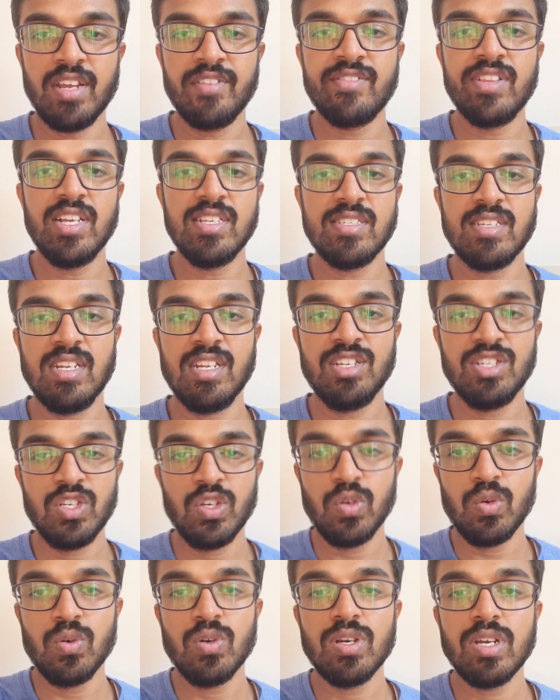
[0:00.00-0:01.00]
If there's an
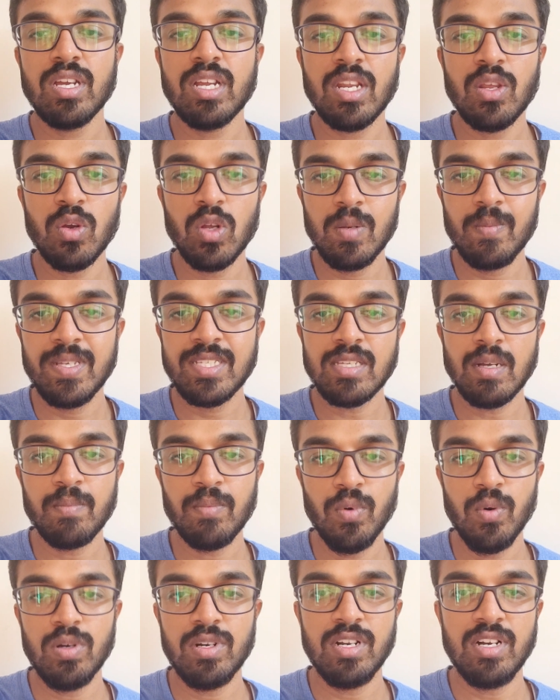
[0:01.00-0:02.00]
issue, you will be
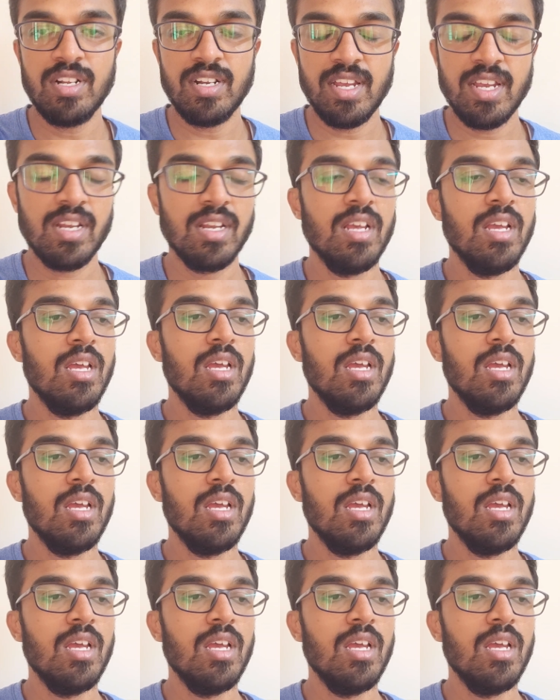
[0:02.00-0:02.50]
supported, right?